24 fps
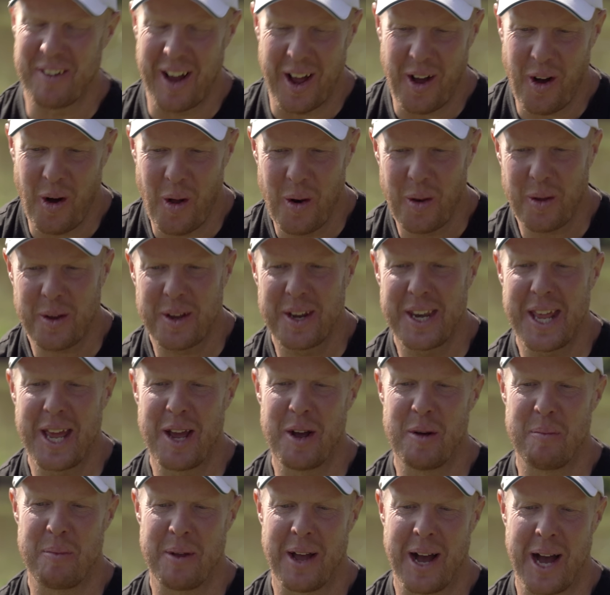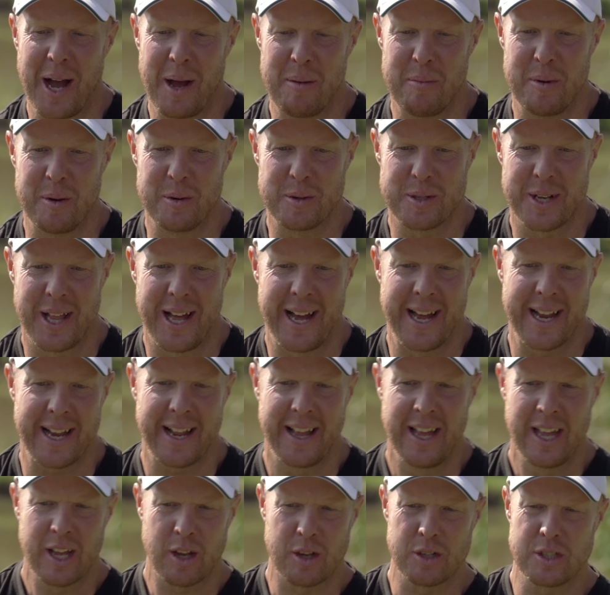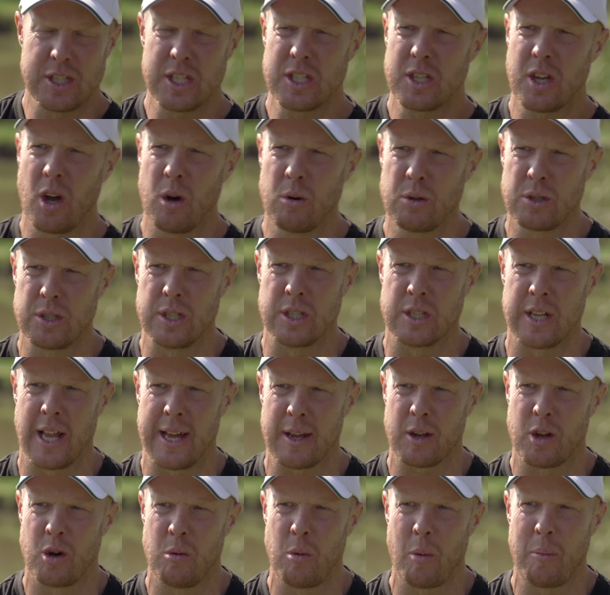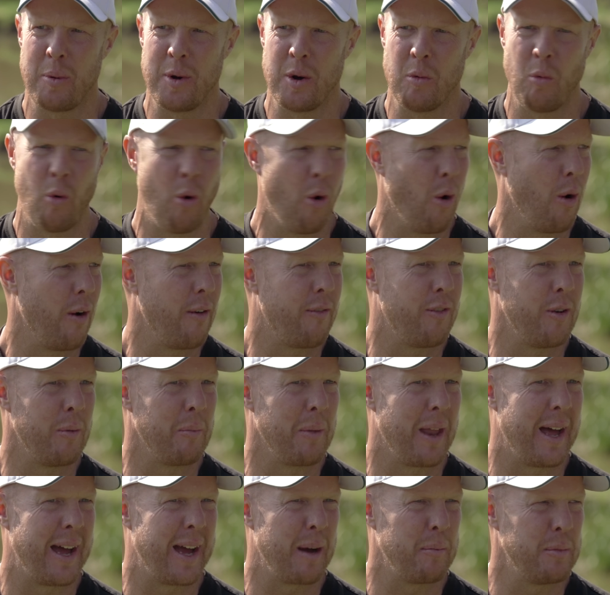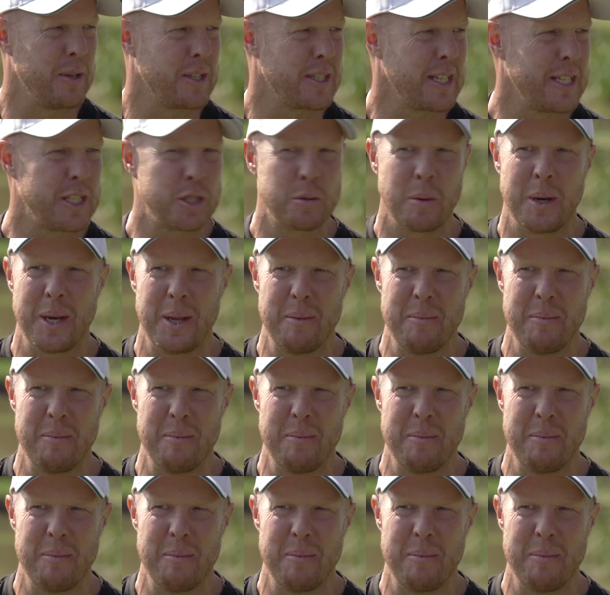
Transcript: Like all I could hear behind me was like, because this ghostie's like come up in the water from like I'm going to say 20